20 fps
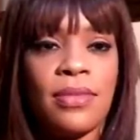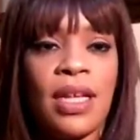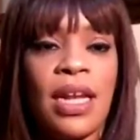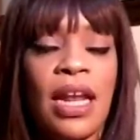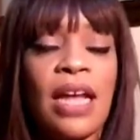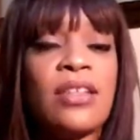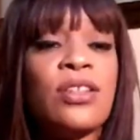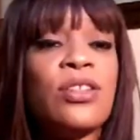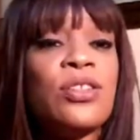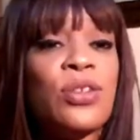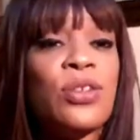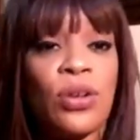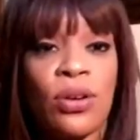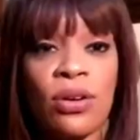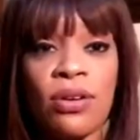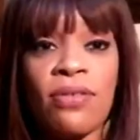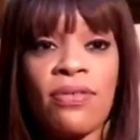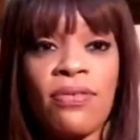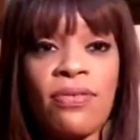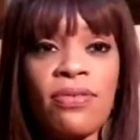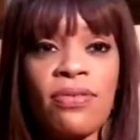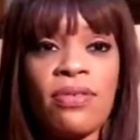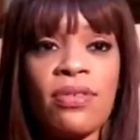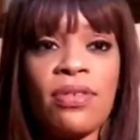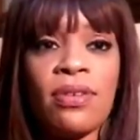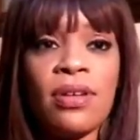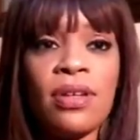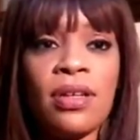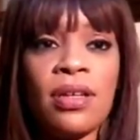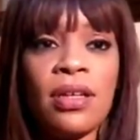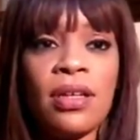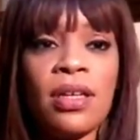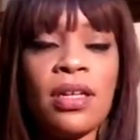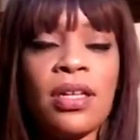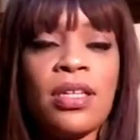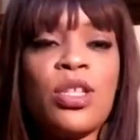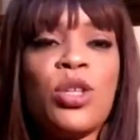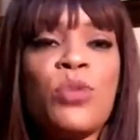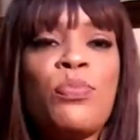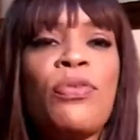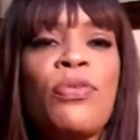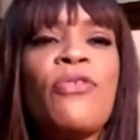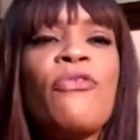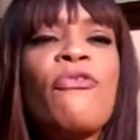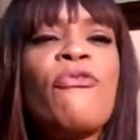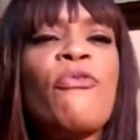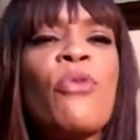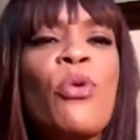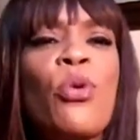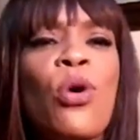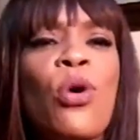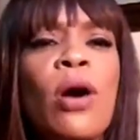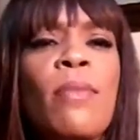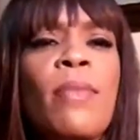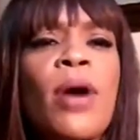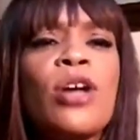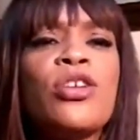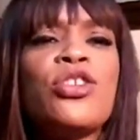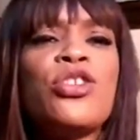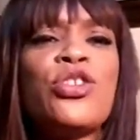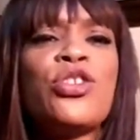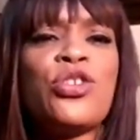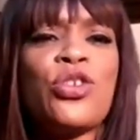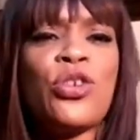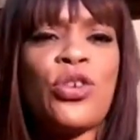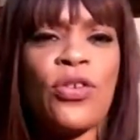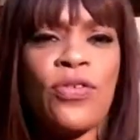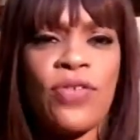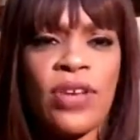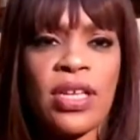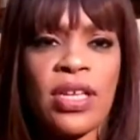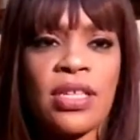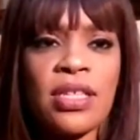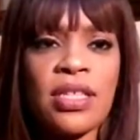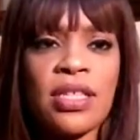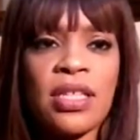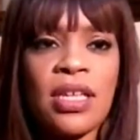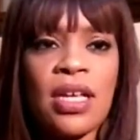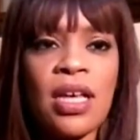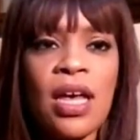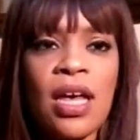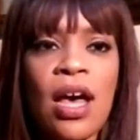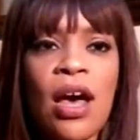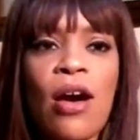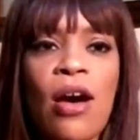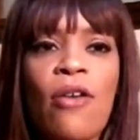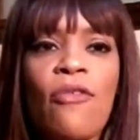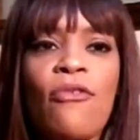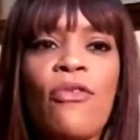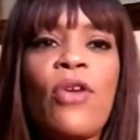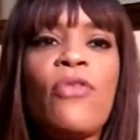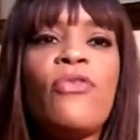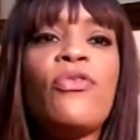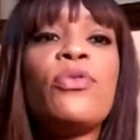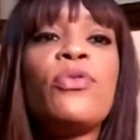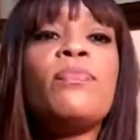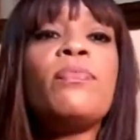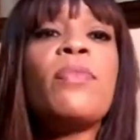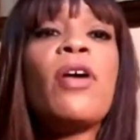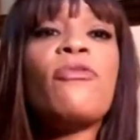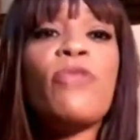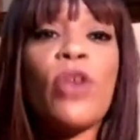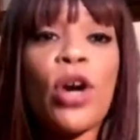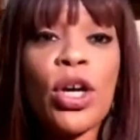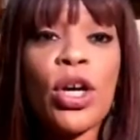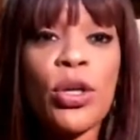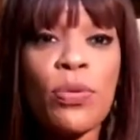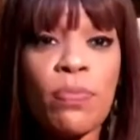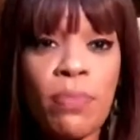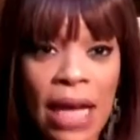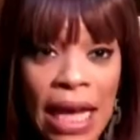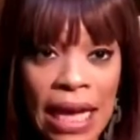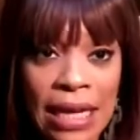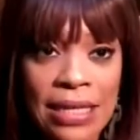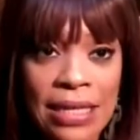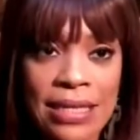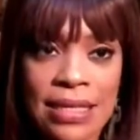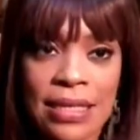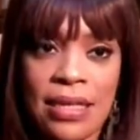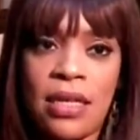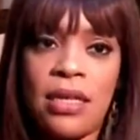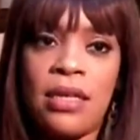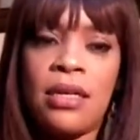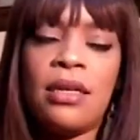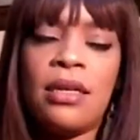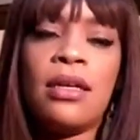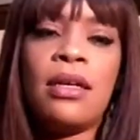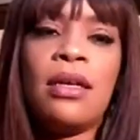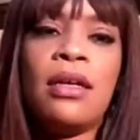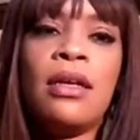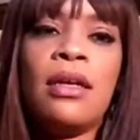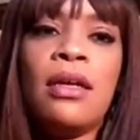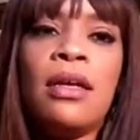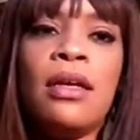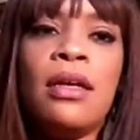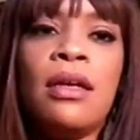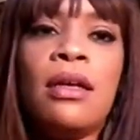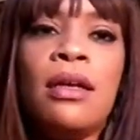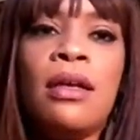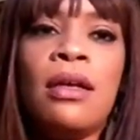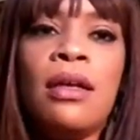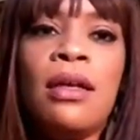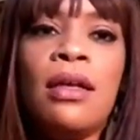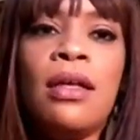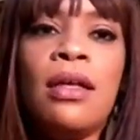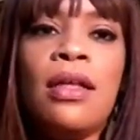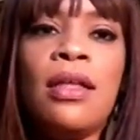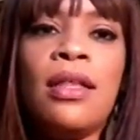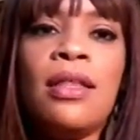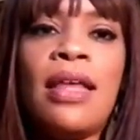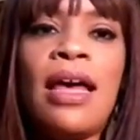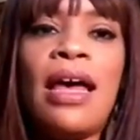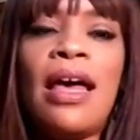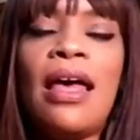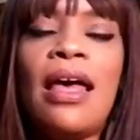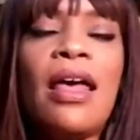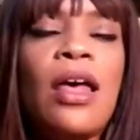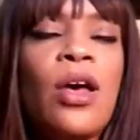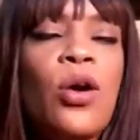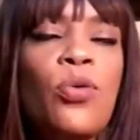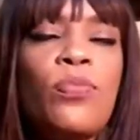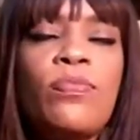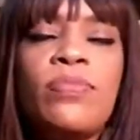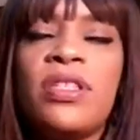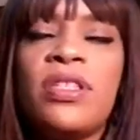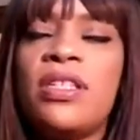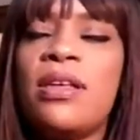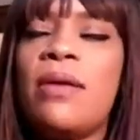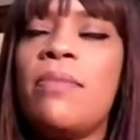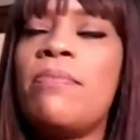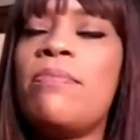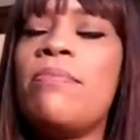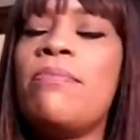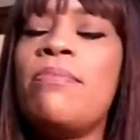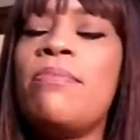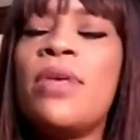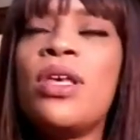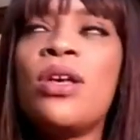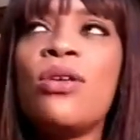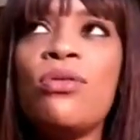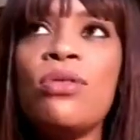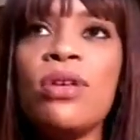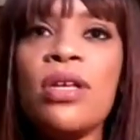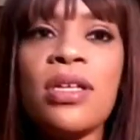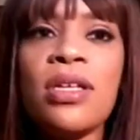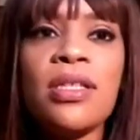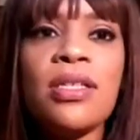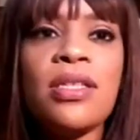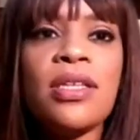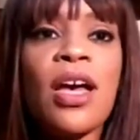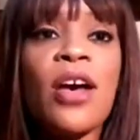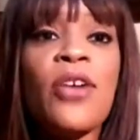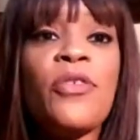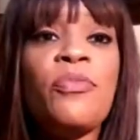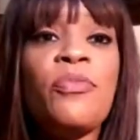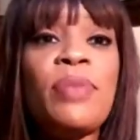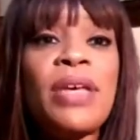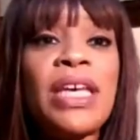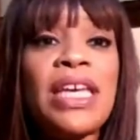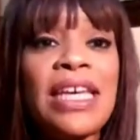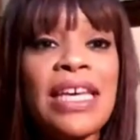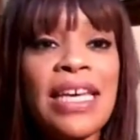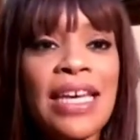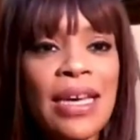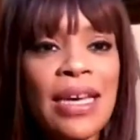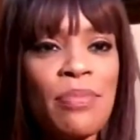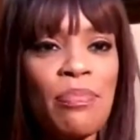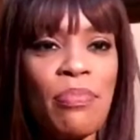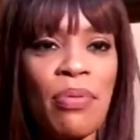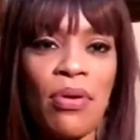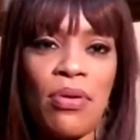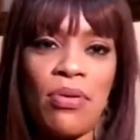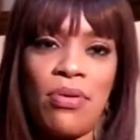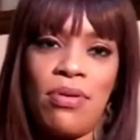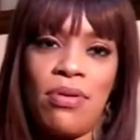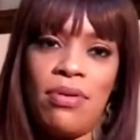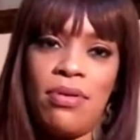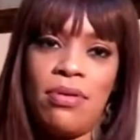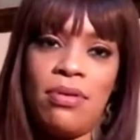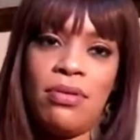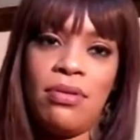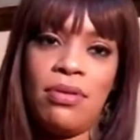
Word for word: that I deserve to perform a service for humanity that helps millions of people.